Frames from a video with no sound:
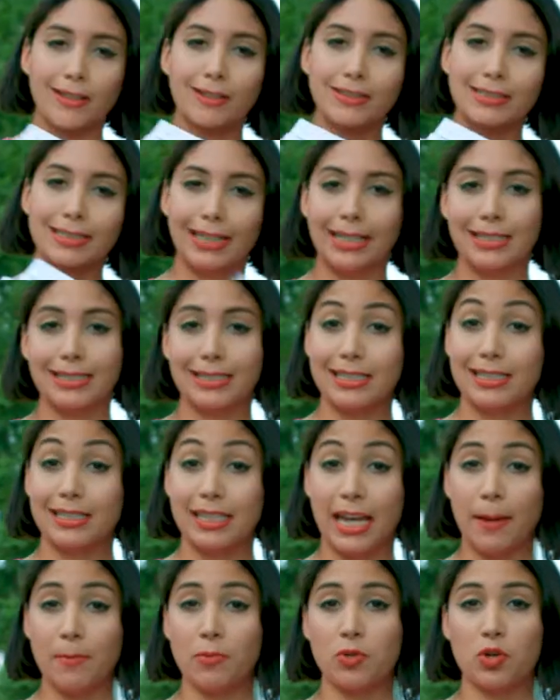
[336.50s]
looks like it's the
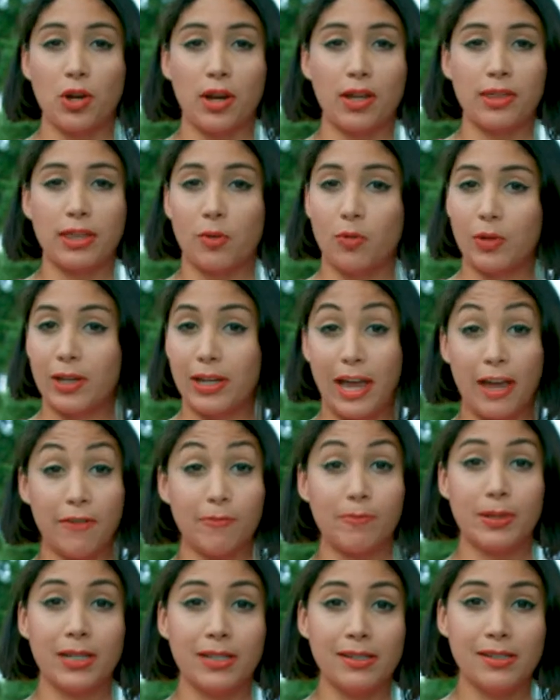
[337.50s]
same trend that we
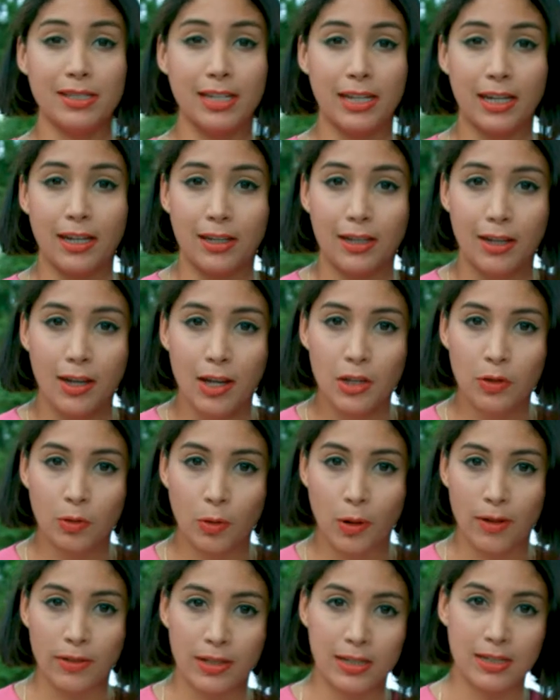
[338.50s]
have been seeing
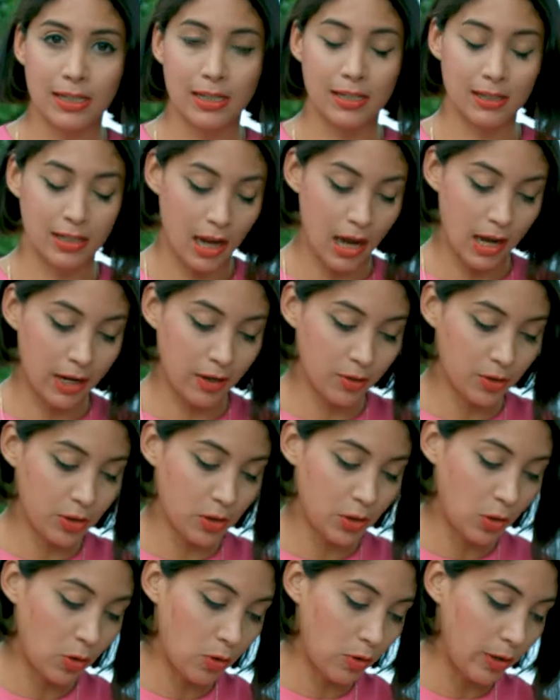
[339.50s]
throughout this entire
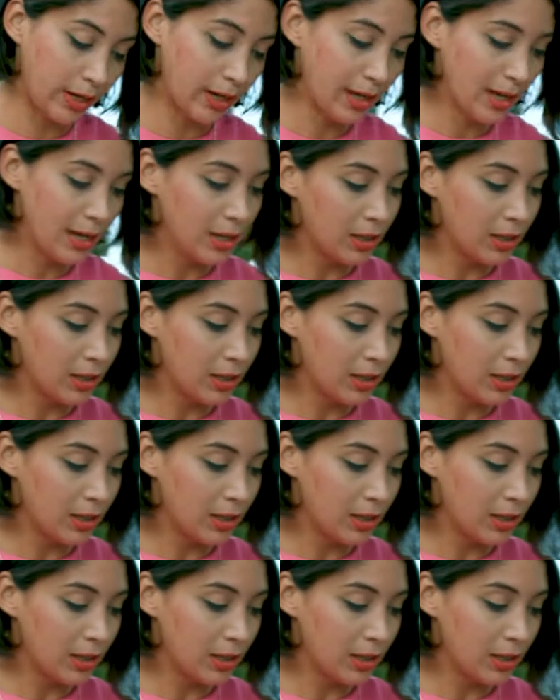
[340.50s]
story.